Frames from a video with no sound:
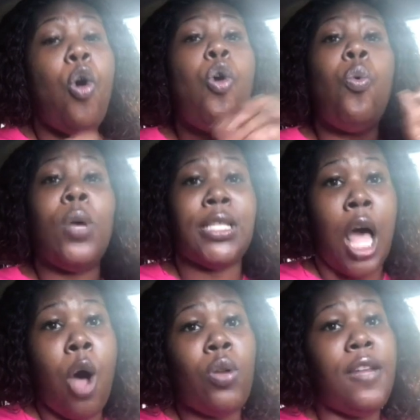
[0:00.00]
who was
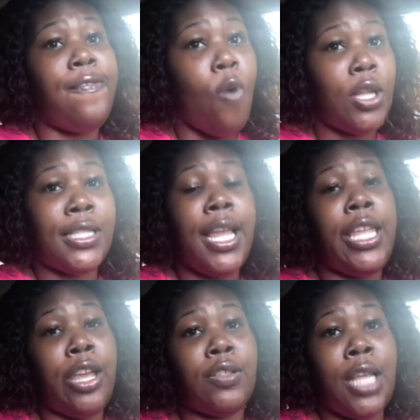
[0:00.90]
only
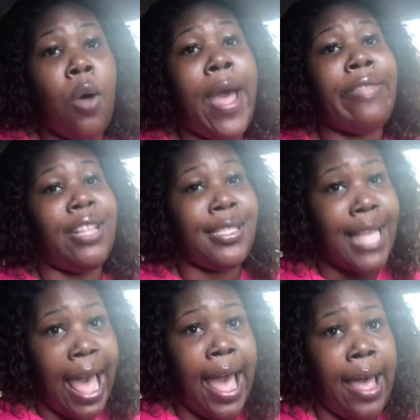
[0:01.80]
14 years old at the
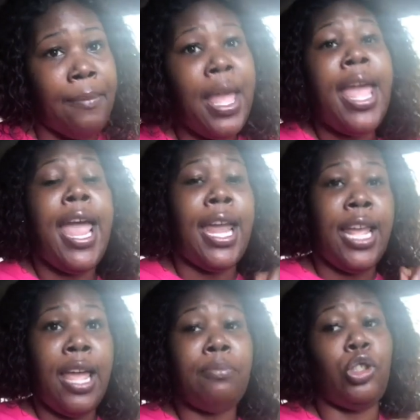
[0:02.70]
time, and
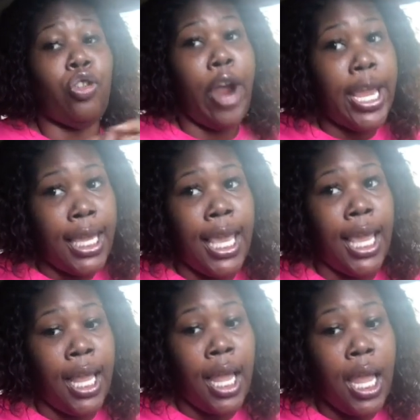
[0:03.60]
him drinking